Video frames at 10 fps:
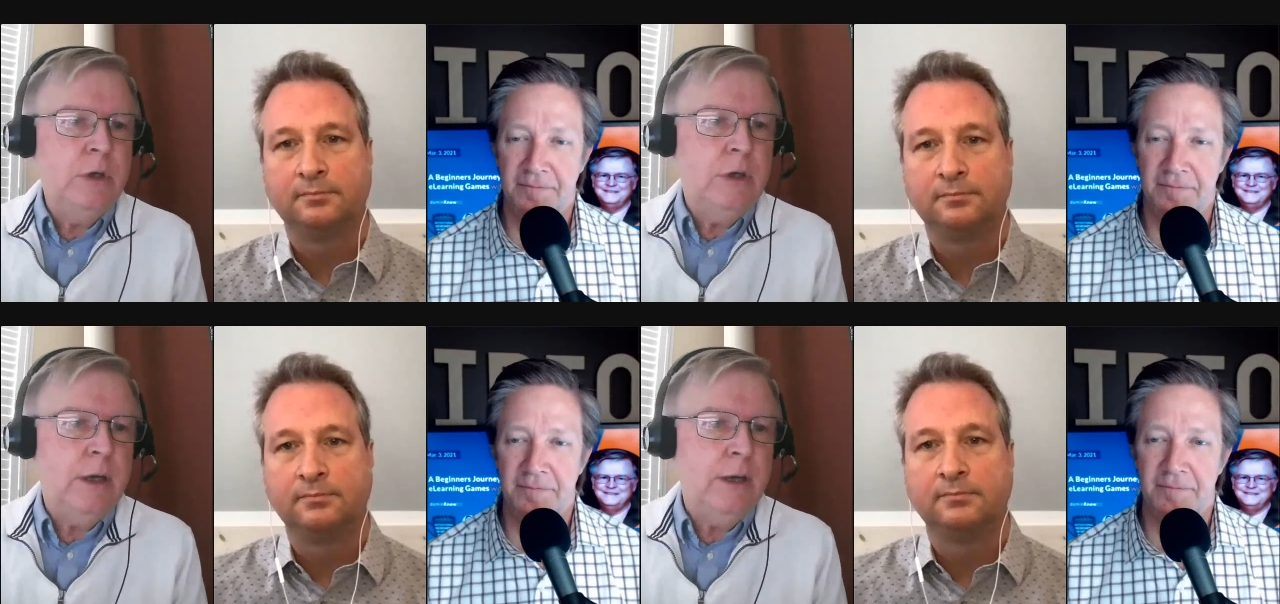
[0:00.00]

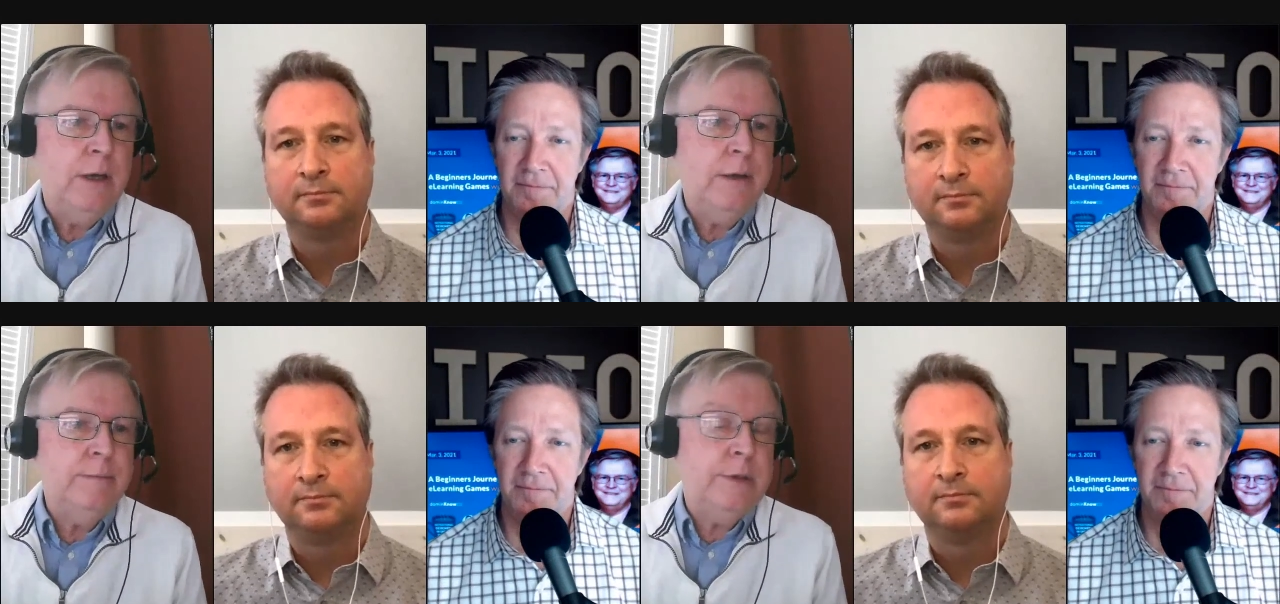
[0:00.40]

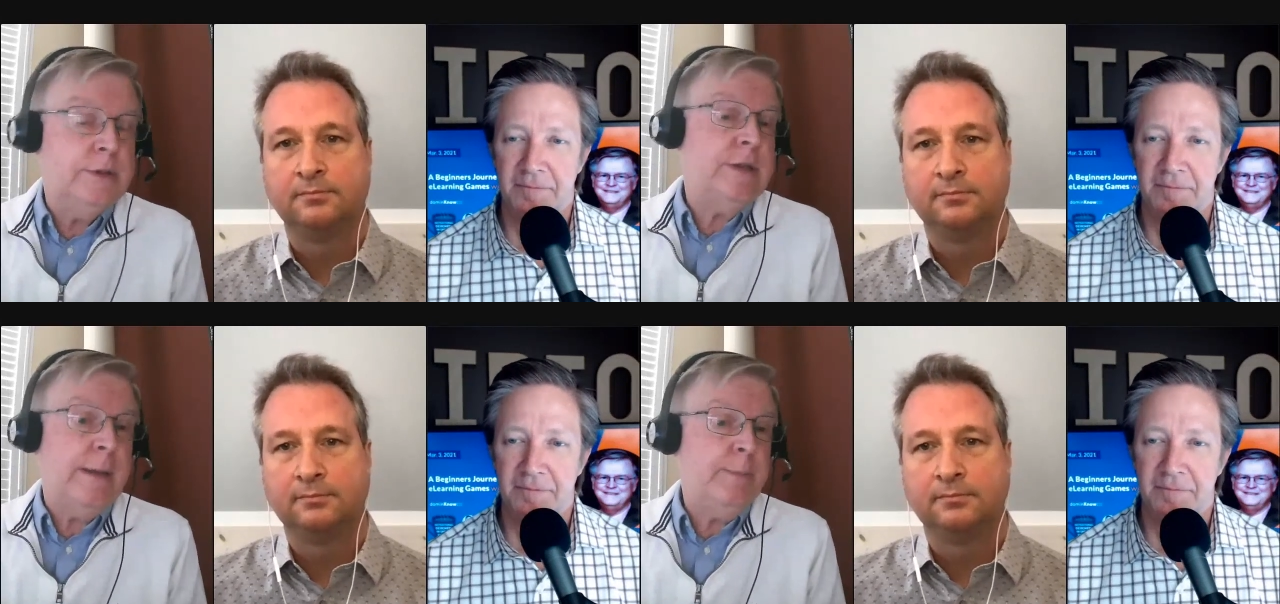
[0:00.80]
Speaker 1: the
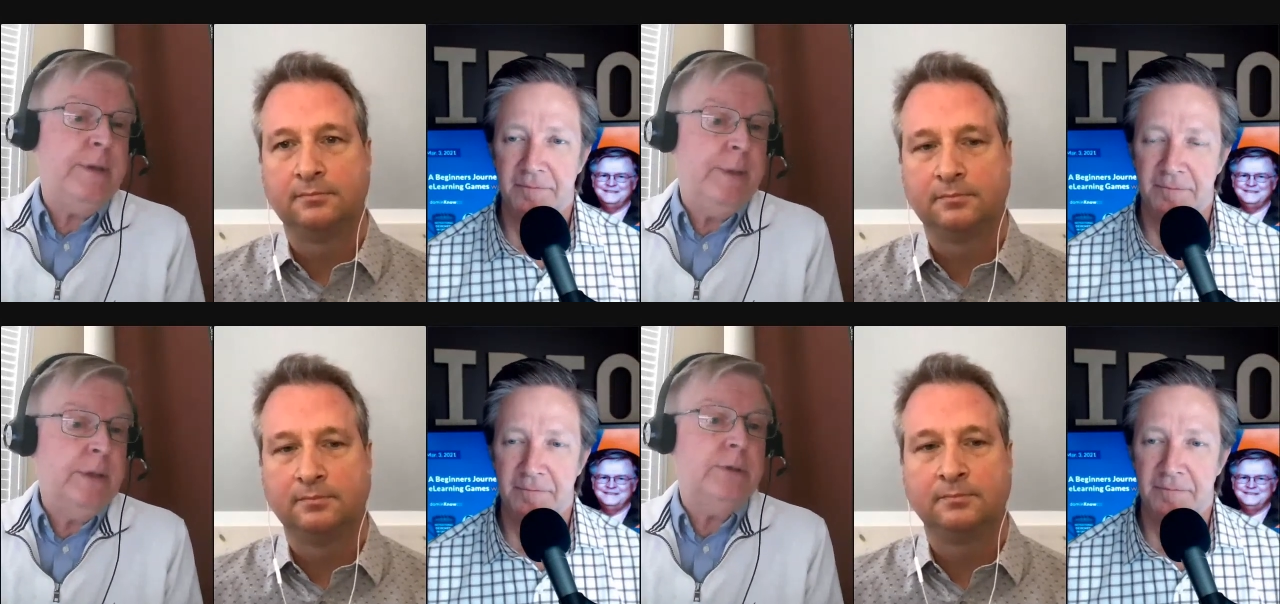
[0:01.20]
Zapley
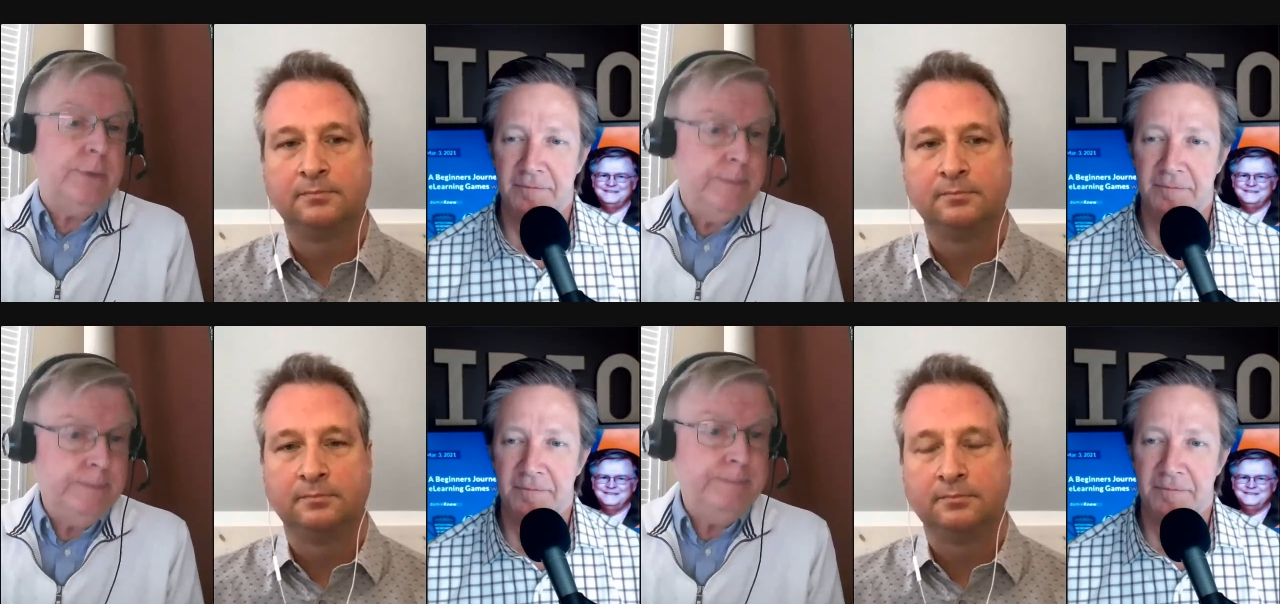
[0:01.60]
Builder,
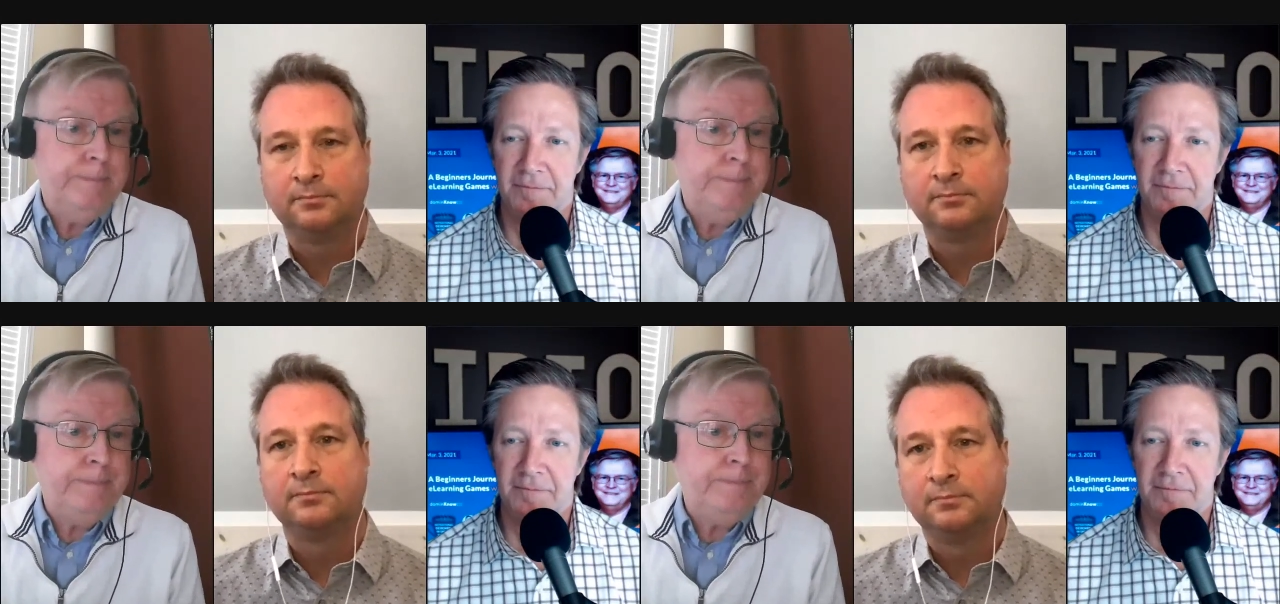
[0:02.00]

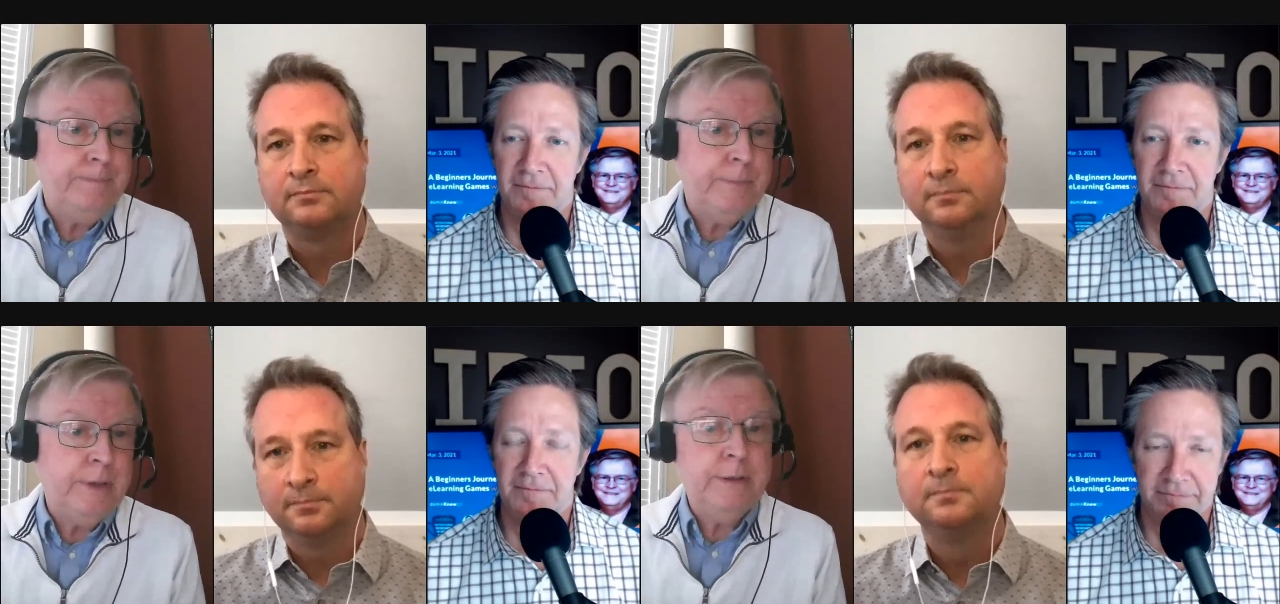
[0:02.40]

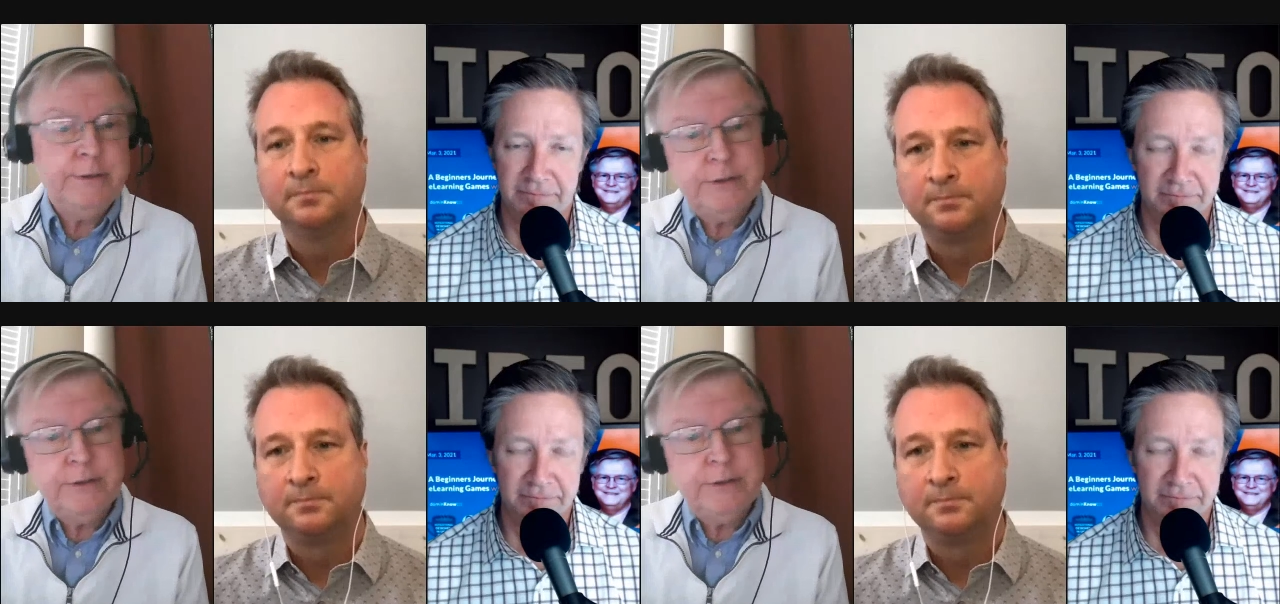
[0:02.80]
a